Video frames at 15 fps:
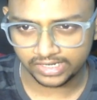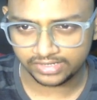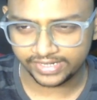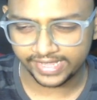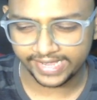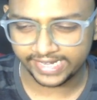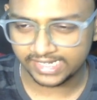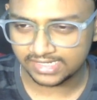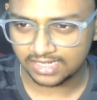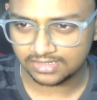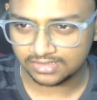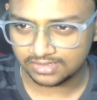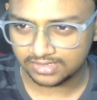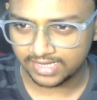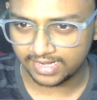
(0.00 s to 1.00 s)
take any
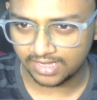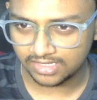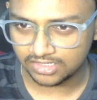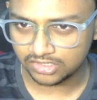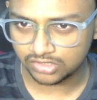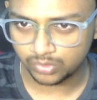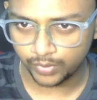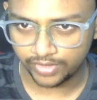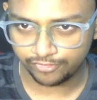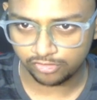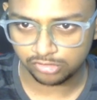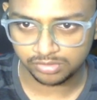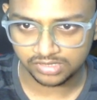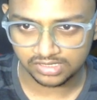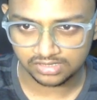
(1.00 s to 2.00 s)
chances, and I just went for
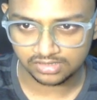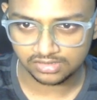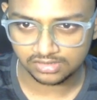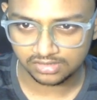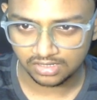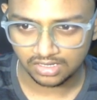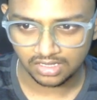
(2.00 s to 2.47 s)
bishop c6,